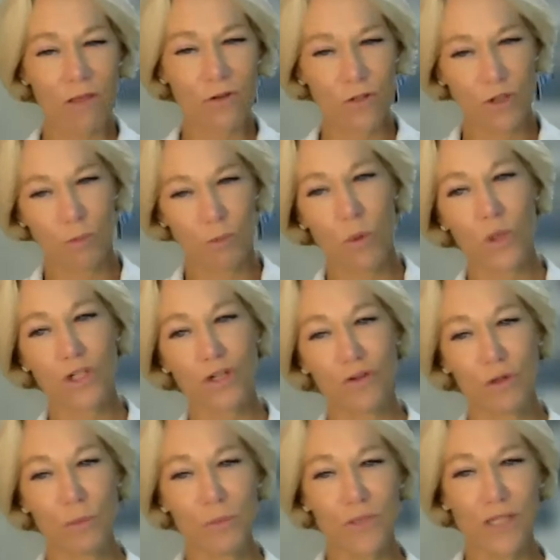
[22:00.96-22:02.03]
through support
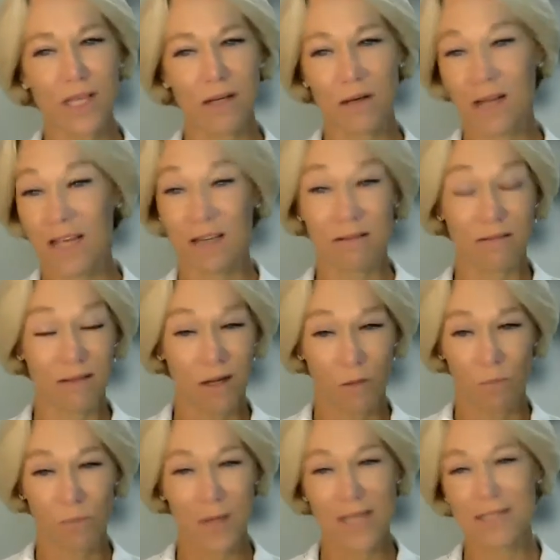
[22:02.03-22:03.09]
groups and
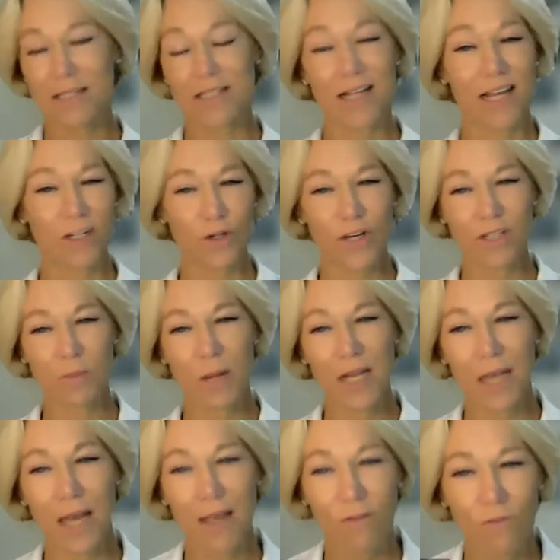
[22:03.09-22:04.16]
places like
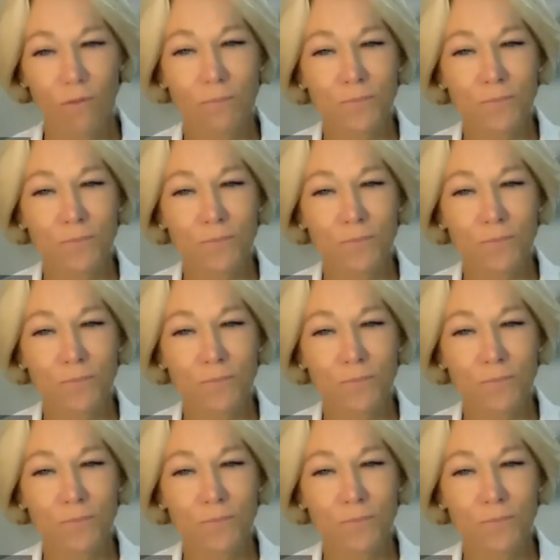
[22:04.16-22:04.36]
TransplantLyfe?